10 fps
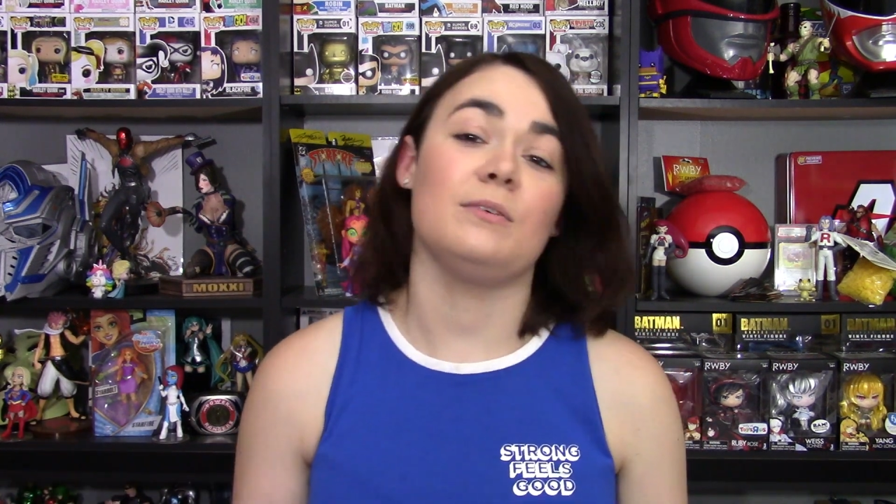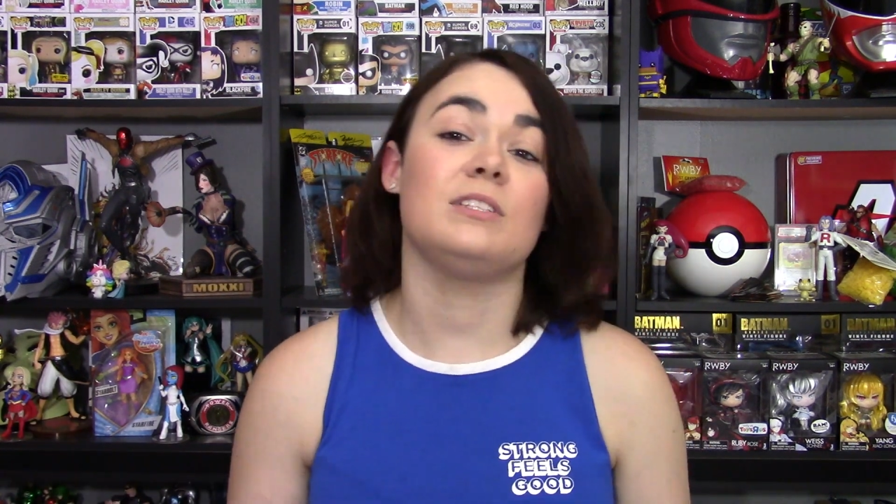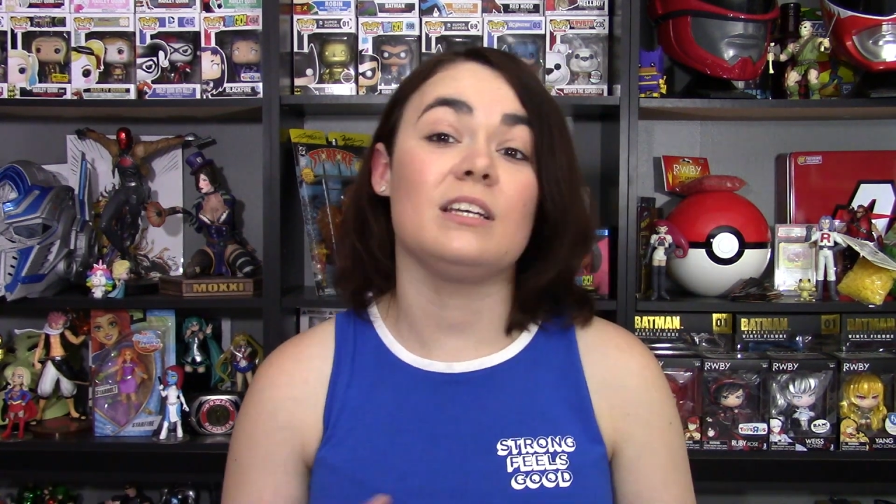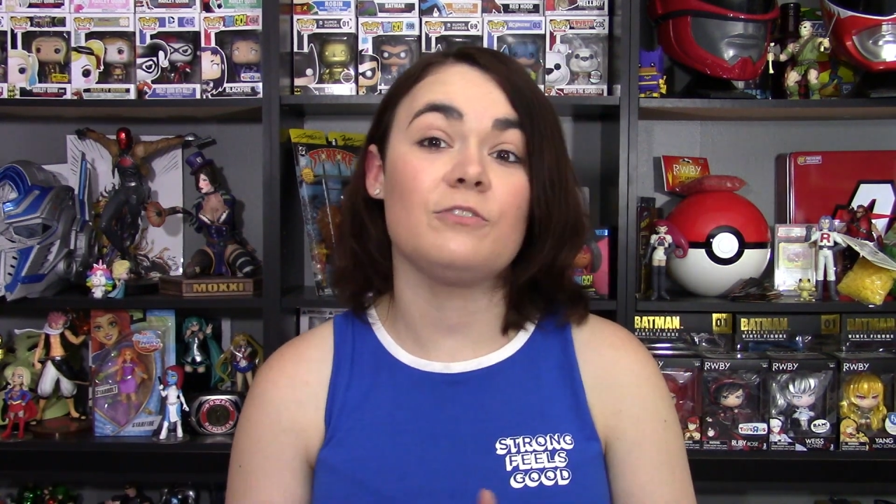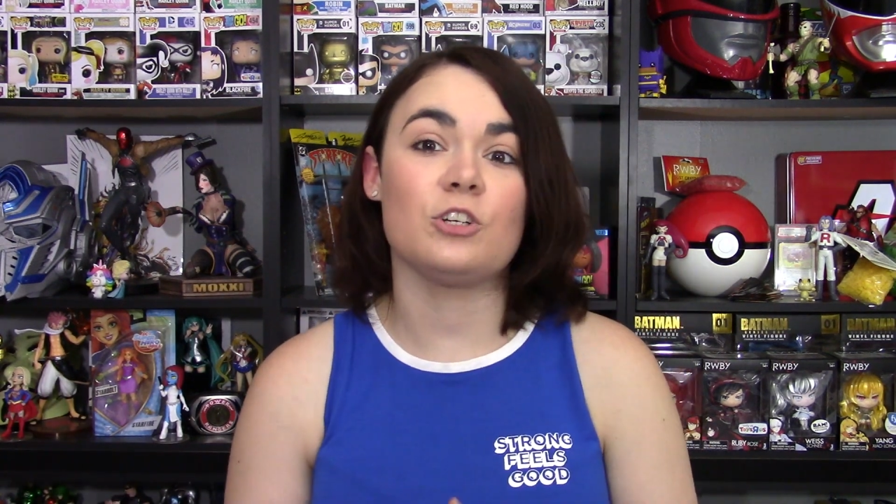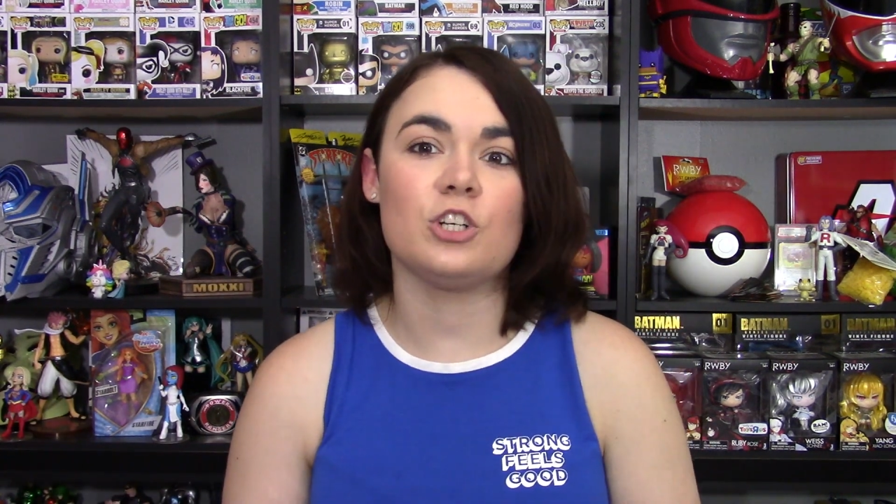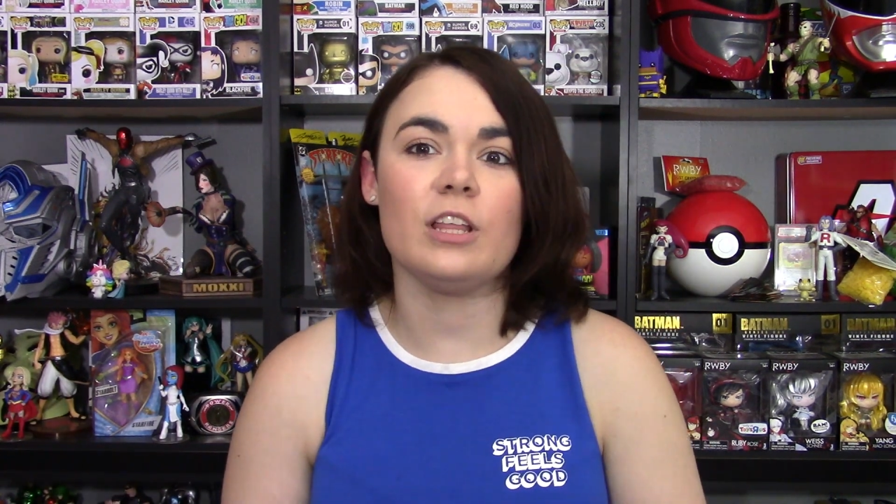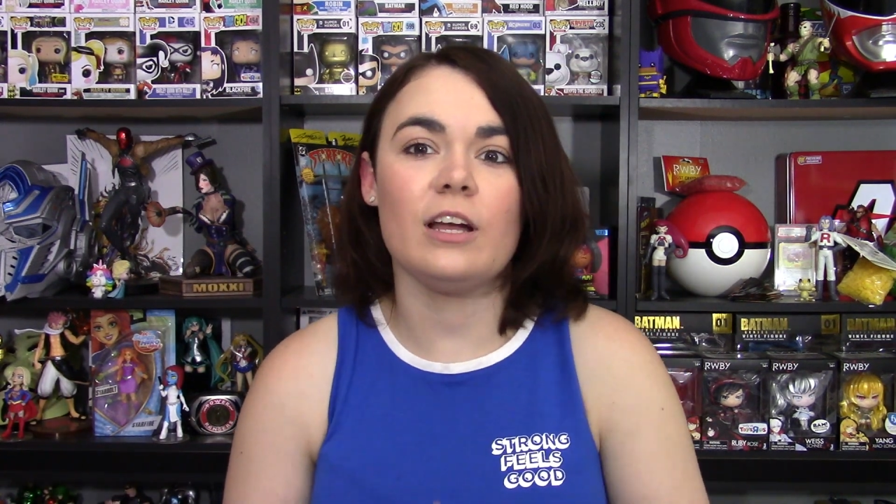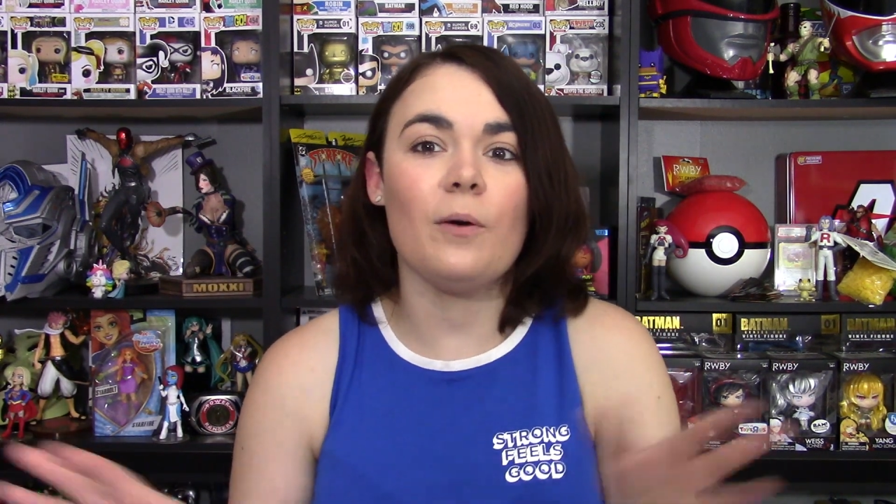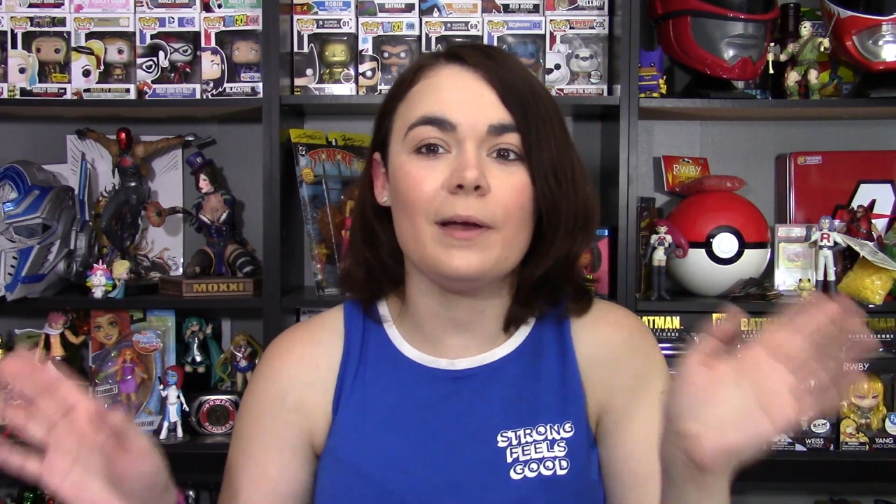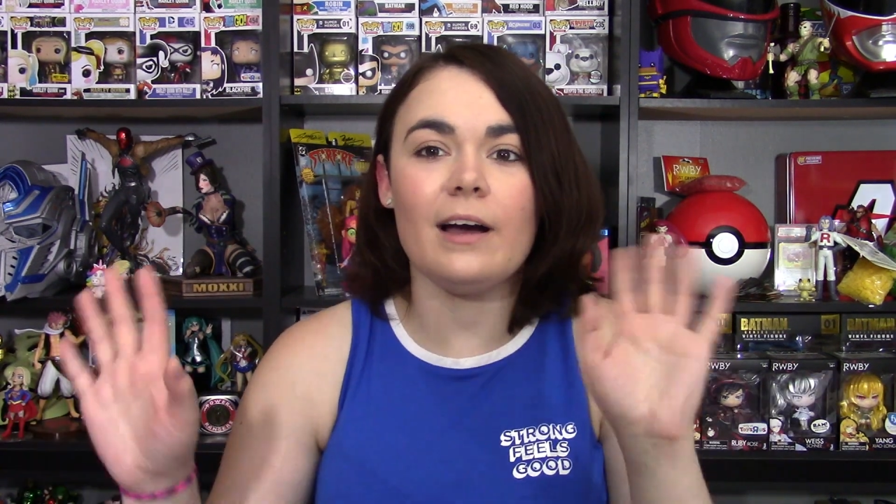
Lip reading: I was thinking for sure, like, oh my